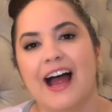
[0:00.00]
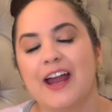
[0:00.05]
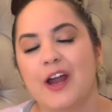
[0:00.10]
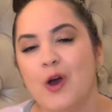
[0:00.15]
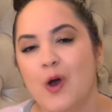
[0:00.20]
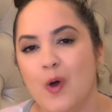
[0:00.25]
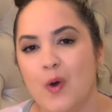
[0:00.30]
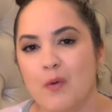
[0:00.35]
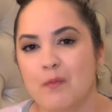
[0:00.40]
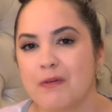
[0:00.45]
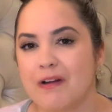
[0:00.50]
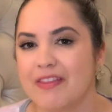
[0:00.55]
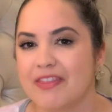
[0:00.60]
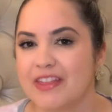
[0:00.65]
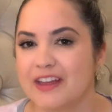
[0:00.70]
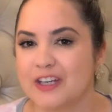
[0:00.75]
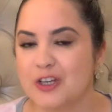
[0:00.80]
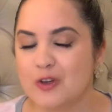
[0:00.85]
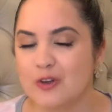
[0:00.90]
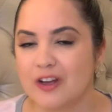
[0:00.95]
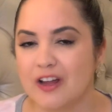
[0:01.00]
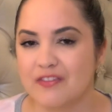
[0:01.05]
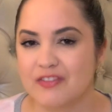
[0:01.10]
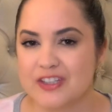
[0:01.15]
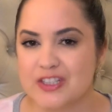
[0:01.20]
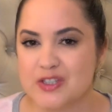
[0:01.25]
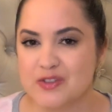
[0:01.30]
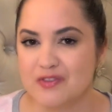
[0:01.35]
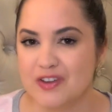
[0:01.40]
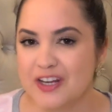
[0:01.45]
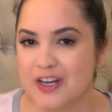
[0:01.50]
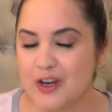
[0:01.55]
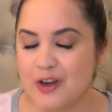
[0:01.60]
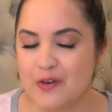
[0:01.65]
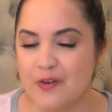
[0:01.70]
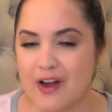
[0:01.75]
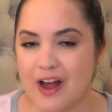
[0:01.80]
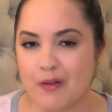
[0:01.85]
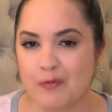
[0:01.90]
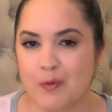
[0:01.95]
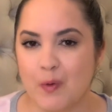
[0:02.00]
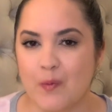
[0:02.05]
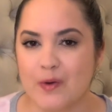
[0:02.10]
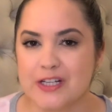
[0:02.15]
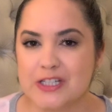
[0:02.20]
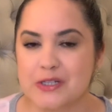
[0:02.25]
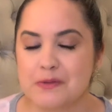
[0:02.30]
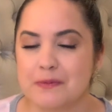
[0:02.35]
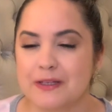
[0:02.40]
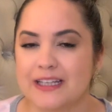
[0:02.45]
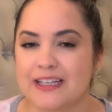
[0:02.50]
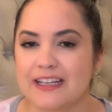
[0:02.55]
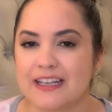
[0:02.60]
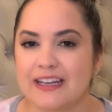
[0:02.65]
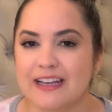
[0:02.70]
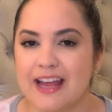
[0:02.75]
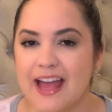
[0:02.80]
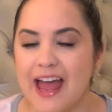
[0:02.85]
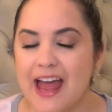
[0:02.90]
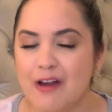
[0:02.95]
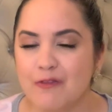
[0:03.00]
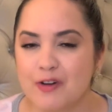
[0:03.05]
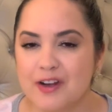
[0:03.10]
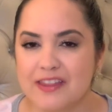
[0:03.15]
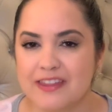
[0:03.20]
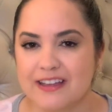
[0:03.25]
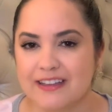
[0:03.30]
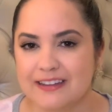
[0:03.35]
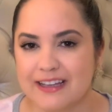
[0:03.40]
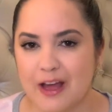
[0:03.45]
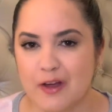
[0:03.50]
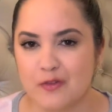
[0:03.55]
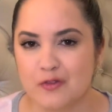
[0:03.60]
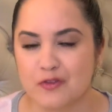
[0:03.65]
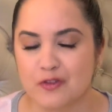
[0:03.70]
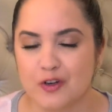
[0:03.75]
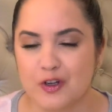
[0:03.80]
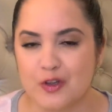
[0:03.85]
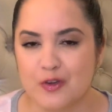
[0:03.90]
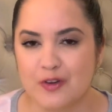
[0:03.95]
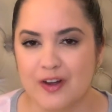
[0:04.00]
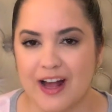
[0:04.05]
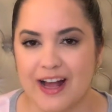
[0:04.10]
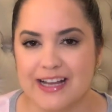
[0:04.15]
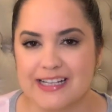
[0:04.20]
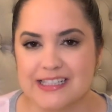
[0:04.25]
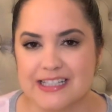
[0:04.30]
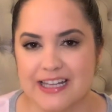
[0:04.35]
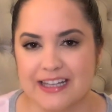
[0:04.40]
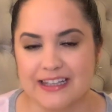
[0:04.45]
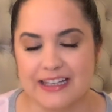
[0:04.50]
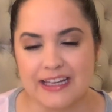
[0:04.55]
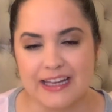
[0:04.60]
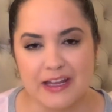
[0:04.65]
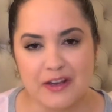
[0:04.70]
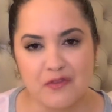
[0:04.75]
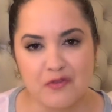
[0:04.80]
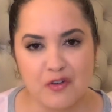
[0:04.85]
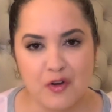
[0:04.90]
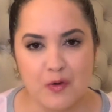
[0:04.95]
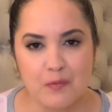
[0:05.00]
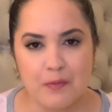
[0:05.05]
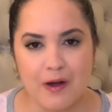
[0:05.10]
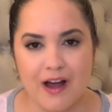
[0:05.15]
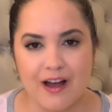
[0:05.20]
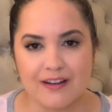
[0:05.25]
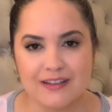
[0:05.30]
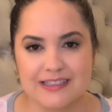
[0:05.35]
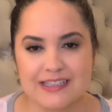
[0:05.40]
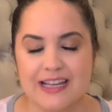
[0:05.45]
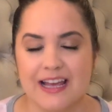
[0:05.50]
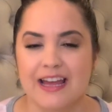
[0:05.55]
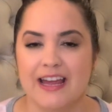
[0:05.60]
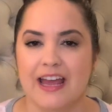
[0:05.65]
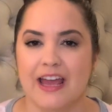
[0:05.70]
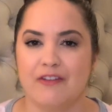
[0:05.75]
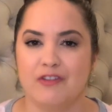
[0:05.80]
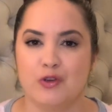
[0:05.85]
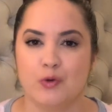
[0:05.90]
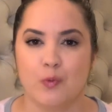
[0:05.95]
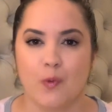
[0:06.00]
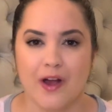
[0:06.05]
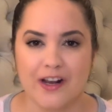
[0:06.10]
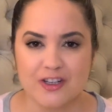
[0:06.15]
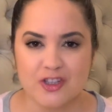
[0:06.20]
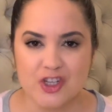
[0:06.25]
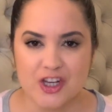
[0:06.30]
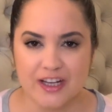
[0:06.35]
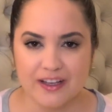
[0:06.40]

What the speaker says: hope that you love this video. I'm going to be linking everything down for you guys in the info box. If you want to check